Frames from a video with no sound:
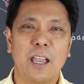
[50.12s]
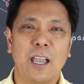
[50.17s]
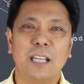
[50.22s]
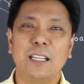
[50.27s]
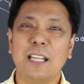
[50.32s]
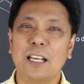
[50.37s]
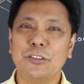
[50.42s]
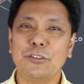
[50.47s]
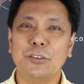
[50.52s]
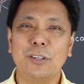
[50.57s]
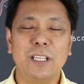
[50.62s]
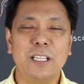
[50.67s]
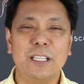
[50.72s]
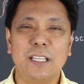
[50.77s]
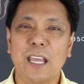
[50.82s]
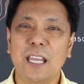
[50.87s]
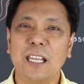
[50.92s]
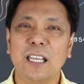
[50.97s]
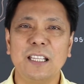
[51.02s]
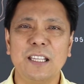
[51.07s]
And naturally,
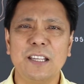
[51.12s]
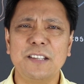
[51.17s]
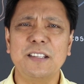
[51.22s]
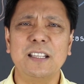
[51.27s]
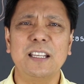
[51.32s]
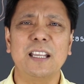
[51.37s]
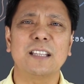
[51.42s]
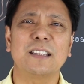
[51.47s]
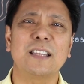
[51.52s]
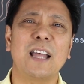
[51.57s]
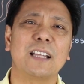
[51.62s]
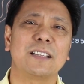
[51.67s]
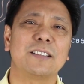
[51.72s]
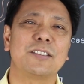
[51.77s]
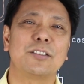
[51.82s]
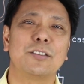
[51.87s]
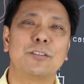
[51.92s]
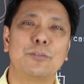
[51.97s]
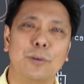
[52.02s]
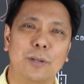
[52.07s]
they can easily
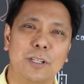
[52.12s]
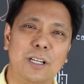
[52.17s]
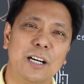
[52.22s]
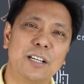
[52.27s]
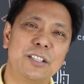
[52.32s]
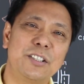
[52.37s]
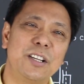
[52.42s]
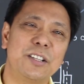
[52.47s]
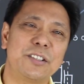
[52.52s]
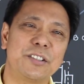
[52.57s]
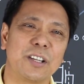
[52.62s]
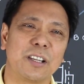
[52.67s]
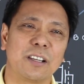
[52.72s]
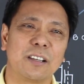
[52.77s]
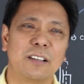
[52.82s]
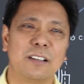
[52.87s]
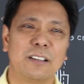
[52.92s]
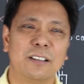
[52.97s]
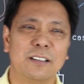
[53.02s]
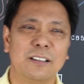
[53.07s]
attach to a large heat sink,